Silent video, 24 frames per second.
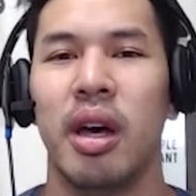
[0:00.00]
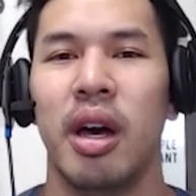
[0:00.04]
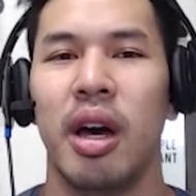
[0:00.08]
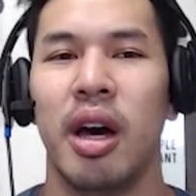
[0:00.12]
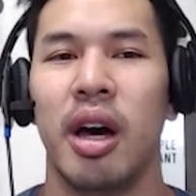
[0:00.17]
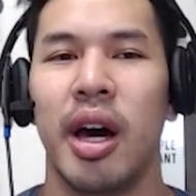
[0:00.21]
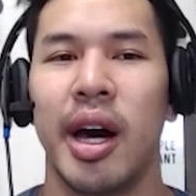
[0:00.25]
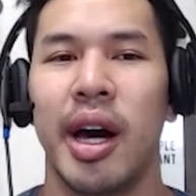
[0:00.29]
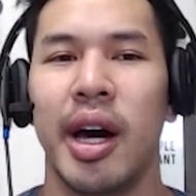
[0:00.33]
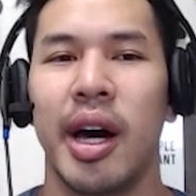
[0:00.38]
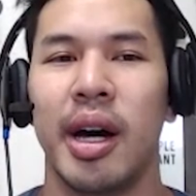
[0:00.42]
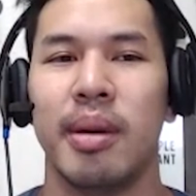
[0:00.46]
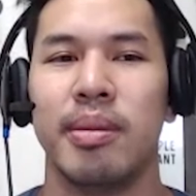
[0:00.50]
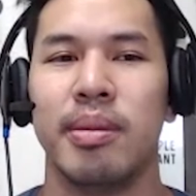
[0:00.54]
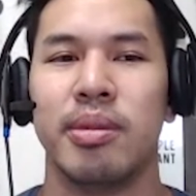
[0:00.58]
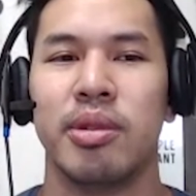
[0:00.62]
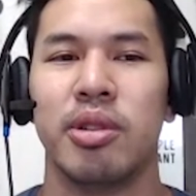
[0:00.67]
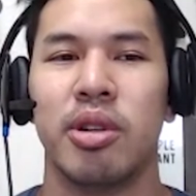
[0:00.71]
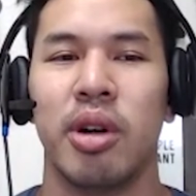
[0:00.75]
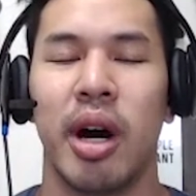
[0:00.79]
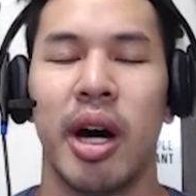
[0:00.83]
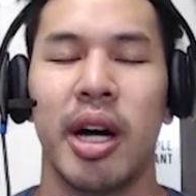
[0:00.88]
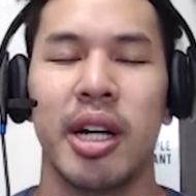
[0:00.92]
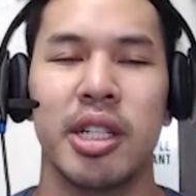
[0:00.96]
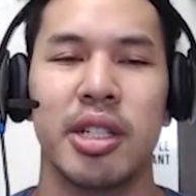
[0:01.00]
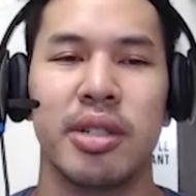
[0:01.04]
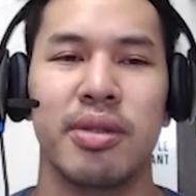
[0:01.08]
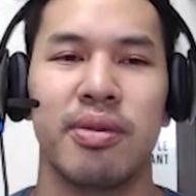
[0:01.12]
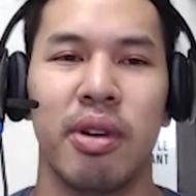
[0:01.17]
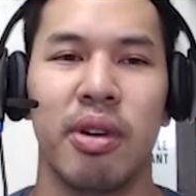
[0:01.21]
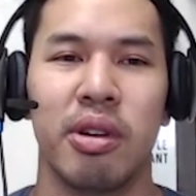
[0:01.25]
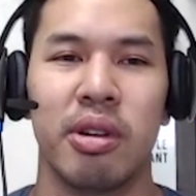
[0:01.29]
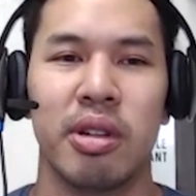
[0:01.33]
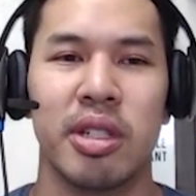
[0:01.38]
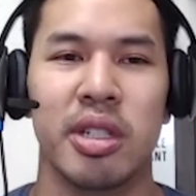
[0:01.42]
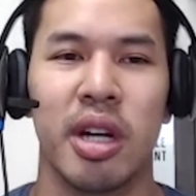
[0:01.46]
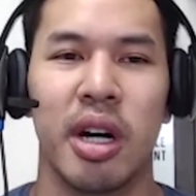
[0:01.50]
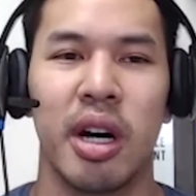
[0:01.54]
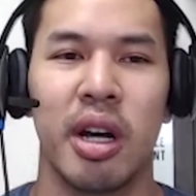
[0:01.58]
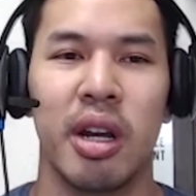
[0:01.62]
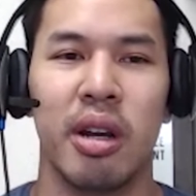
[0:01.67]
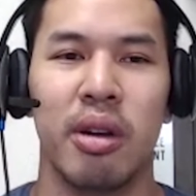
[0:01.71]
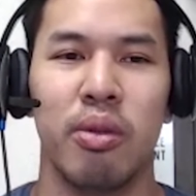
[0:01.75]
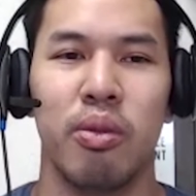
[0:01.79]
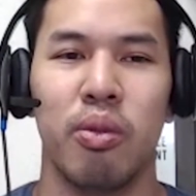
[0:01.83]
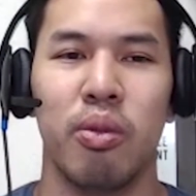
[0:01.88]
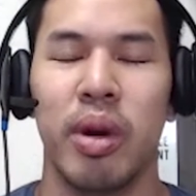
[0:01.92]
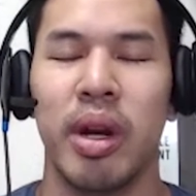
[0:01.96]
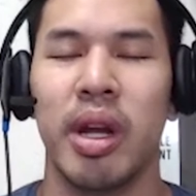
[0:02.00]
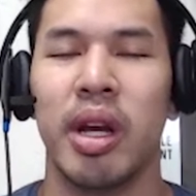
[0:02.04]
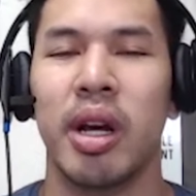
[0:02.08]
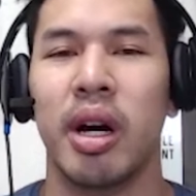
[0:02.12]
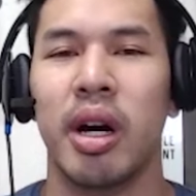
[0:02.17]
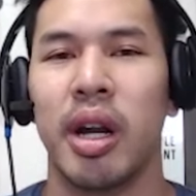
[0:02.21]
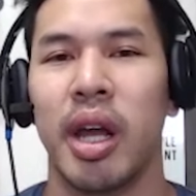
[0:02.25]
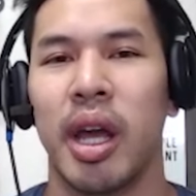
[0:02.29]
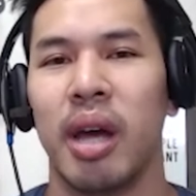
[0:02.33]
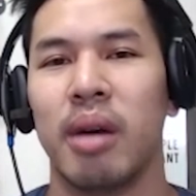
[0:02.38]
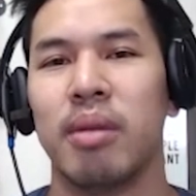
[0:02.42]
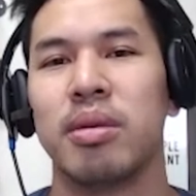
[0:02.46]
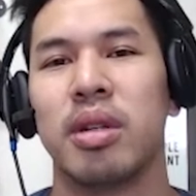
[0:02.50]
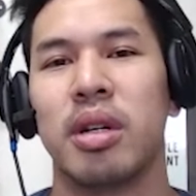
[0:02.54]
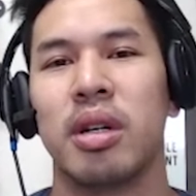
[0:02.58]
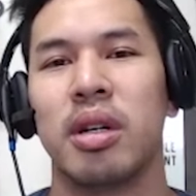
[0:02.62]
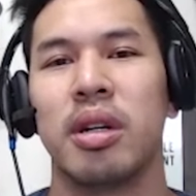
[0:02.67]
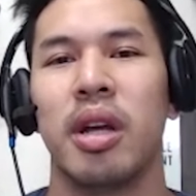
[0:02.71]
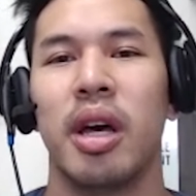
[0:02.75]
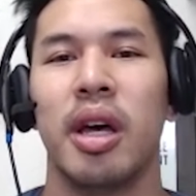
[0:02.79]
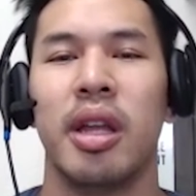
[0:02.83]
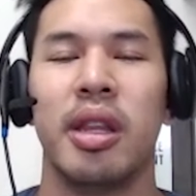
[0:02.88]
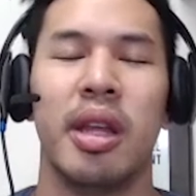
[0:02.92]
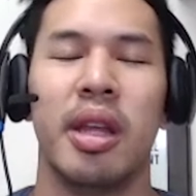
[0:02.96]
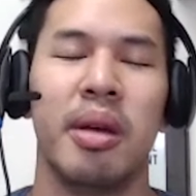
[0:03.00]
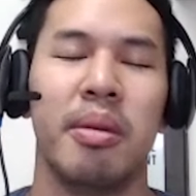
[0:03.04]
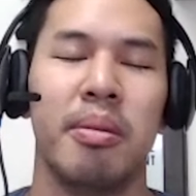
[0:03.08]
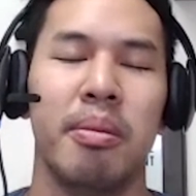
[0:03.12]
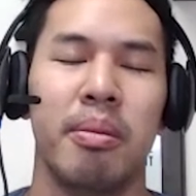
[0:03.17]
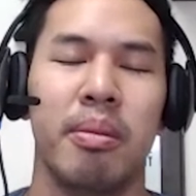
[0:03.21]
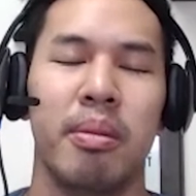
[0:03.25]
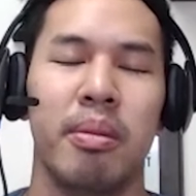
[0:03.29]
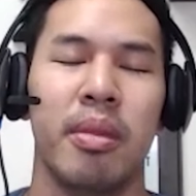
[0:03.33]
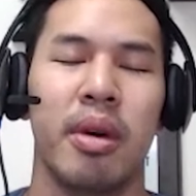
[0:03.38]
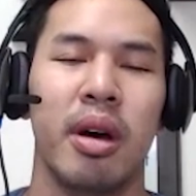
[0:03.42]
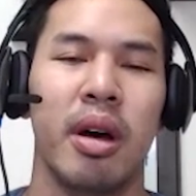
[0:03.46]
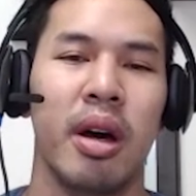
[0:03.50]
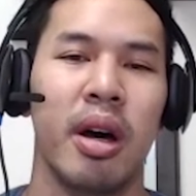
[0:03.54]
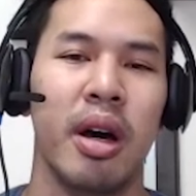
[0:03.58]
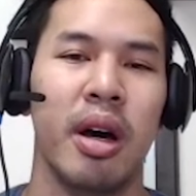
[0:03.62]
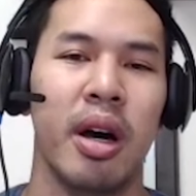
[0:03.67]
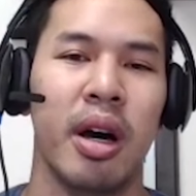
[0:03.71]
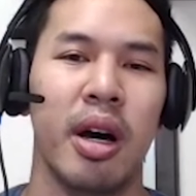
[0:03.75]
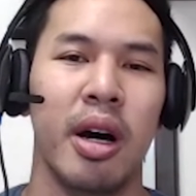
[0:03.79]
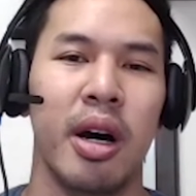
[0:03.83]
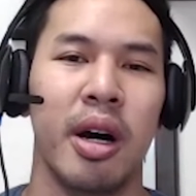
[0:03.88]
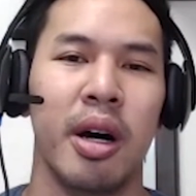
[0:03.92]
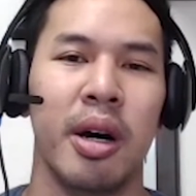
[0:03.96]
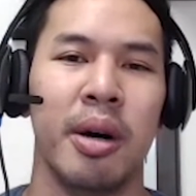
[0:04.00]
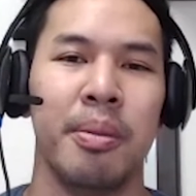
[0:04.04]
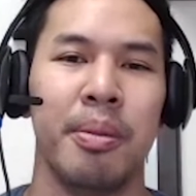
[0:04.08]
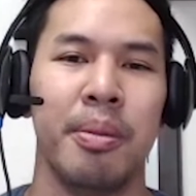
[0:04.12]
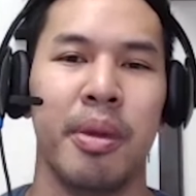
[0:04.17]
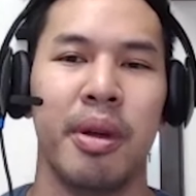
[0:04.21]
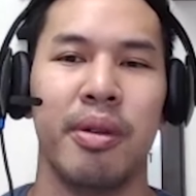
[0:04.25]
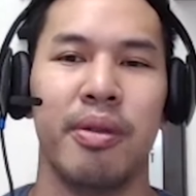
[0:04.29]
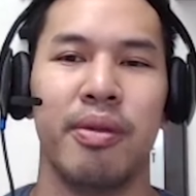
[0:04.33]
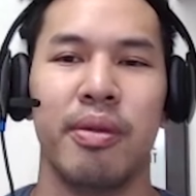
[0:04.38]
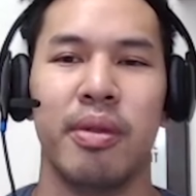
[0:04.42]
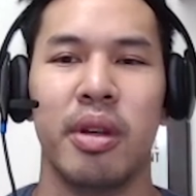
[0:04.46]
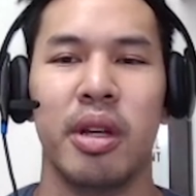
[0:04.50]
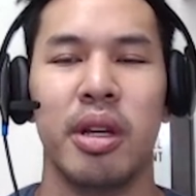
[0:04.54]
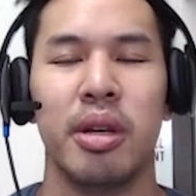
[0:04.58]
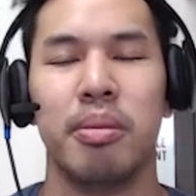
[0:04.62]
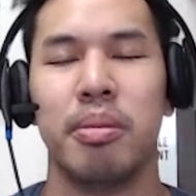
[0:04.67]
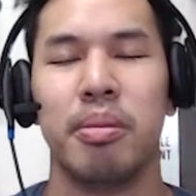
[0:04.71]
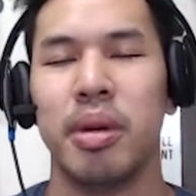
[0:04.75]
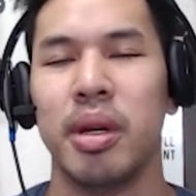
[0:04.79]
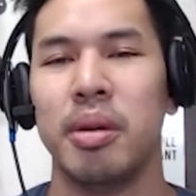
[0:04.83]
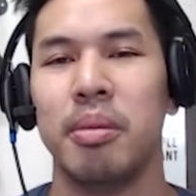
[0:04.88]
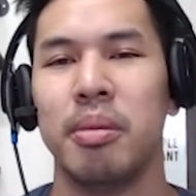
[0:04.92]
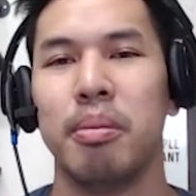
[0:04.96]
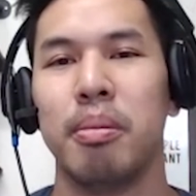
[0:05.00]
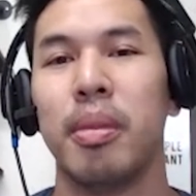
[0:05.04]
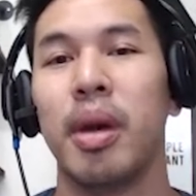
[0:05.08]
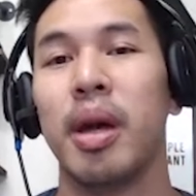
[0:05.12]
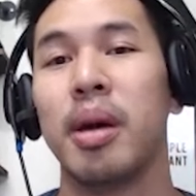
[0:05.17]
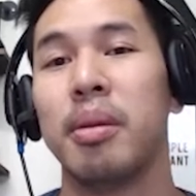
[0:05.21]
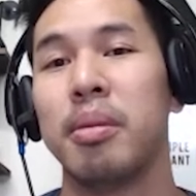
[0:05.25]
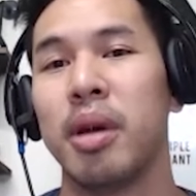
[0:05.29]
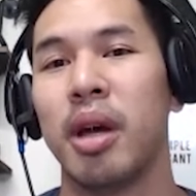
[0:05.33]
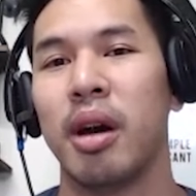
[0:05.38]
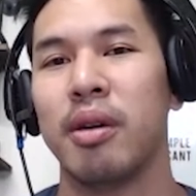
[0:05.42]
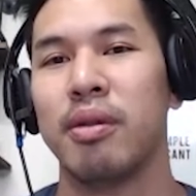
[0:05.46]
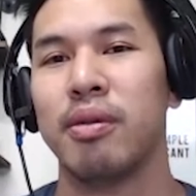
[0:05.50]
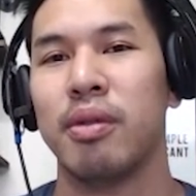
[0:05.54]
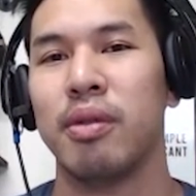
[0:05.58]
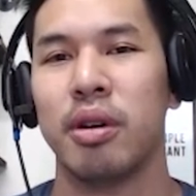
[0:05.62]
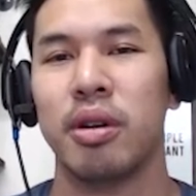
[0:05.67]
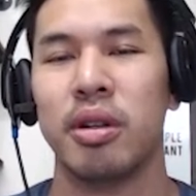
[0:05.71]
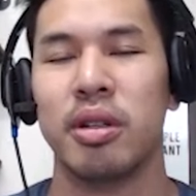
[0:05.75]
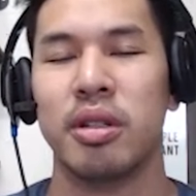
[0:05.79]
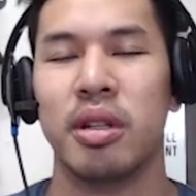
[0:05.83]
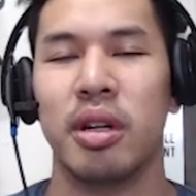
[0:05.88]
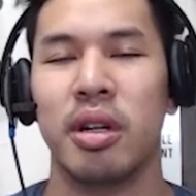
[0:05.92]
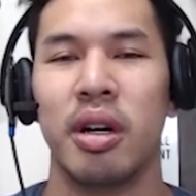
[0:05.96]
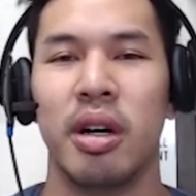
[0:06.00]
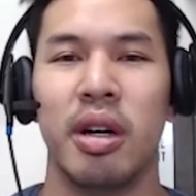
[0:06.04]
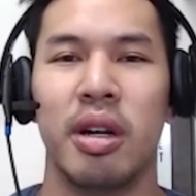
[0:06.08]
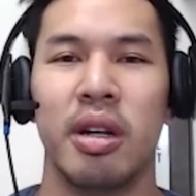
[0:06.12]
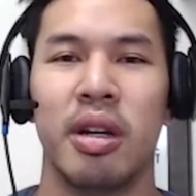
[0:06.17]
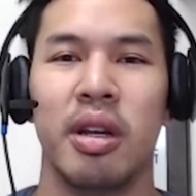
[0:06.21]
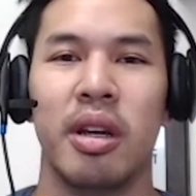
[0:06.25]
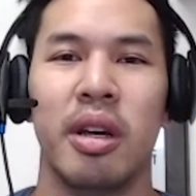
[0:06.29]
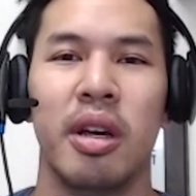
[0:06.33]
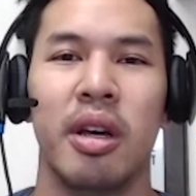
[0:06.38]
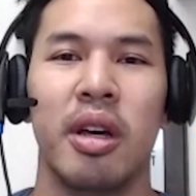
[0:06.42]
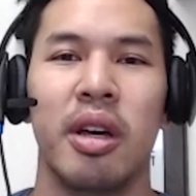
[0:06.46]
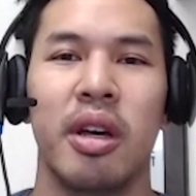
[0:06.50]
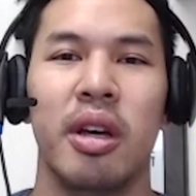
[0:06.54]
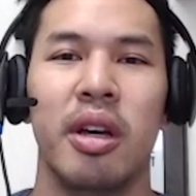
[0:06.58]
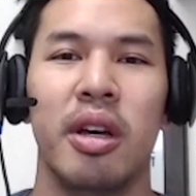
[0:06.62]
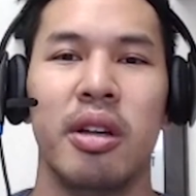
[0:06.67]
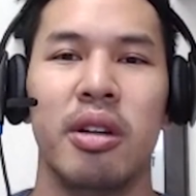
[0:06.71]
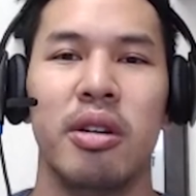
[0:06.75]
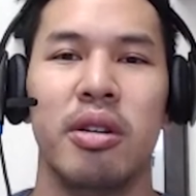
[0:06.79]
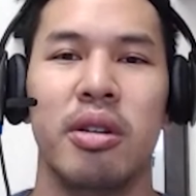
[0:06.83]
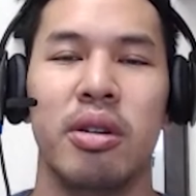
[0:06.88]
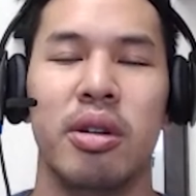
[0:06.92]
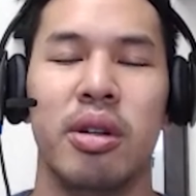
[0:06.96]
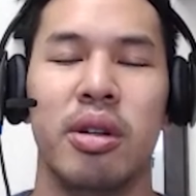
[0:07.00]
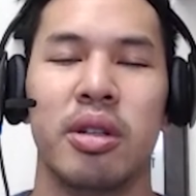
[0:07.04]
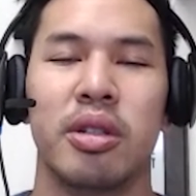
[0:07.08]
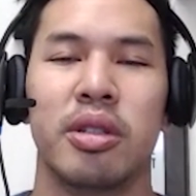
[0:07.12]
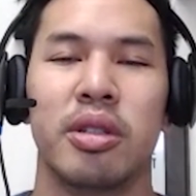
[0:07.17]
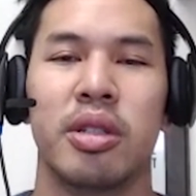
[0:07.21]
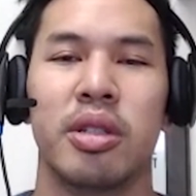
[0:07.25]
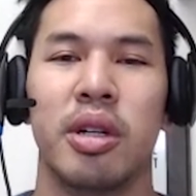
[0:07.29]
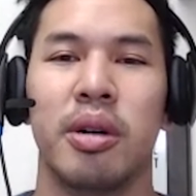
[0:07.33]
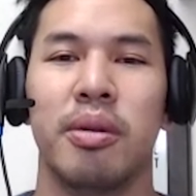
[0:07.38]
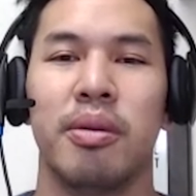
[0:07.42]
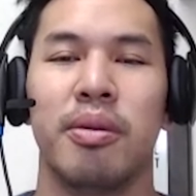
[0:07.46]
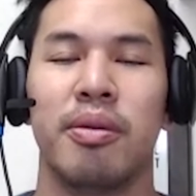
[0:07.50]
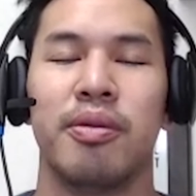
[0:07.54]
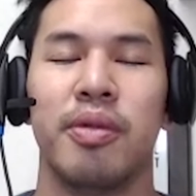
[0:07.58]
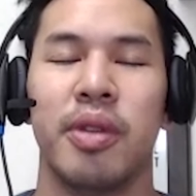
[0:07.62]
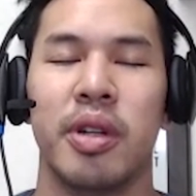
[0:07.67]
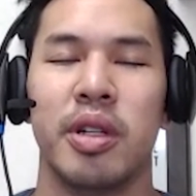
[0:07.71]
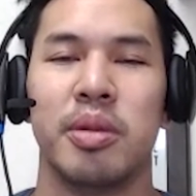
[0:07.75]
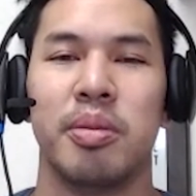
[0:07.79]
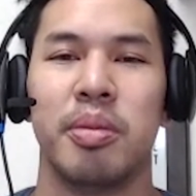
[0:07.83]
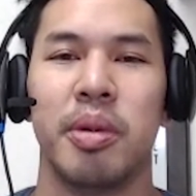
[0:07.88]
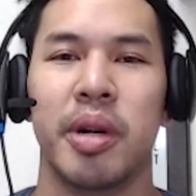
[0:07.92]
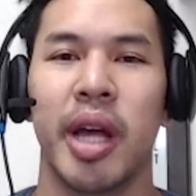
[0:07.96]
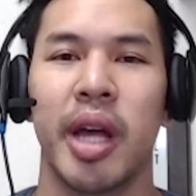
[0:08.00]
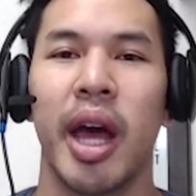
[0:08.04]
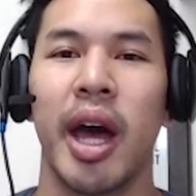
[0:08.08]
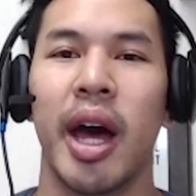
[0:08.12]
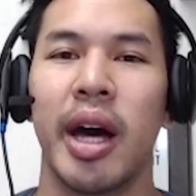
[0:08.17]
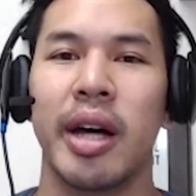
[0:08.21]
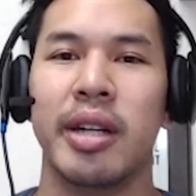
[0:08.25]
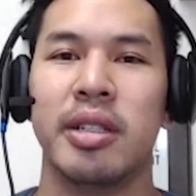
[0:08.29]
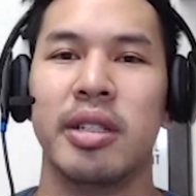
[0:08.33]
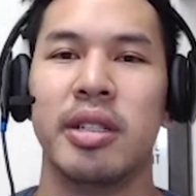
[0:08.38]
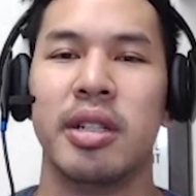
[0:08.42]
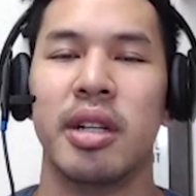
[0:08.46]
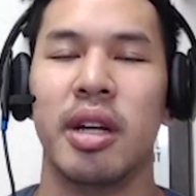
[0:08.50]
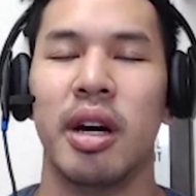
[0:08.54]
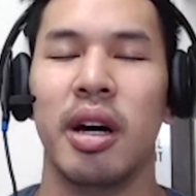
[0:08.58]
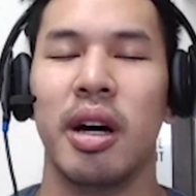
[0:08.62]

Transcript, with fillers: Um, so I just focus on winning on Amazon, and then um, if need be, maybe I focus on doing some Facebook ads.